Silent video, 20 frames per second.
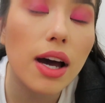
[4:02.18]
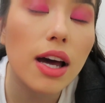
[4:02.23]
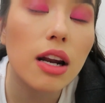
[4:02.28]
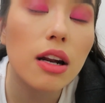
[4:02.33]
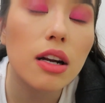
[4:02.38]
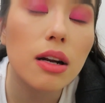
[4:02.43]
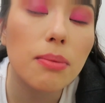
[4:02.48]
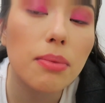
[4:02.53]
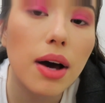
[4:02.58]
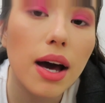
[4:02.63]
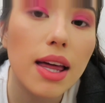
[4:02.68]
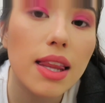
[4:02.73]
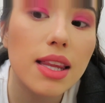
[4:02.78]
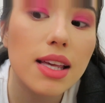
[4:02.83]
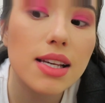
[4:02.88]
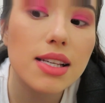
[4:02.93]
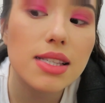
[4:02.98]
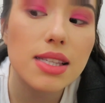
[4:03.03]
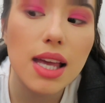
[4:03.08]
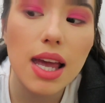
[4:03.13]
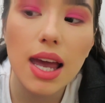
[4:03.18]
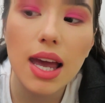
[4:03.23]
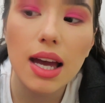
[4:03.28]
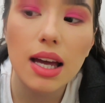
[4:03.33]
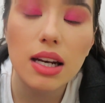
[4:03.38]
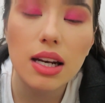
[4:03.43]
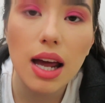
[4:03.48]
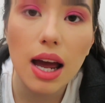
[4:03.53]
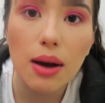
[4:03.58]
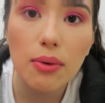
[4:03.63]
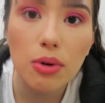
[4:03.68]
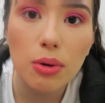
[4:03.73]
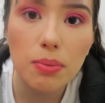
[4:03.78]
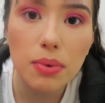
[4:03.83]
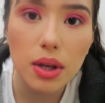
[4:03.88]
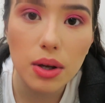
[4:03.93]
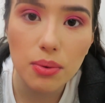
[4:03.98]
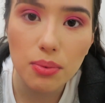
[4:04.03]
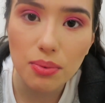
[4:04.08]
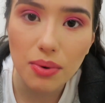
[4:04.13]
ahead and apply this, and I will
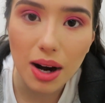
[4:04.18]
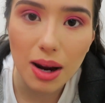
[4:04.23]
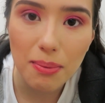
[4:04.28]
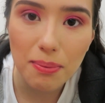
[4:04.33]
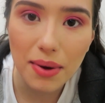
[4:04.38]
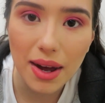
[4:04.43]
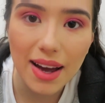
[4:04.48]
be right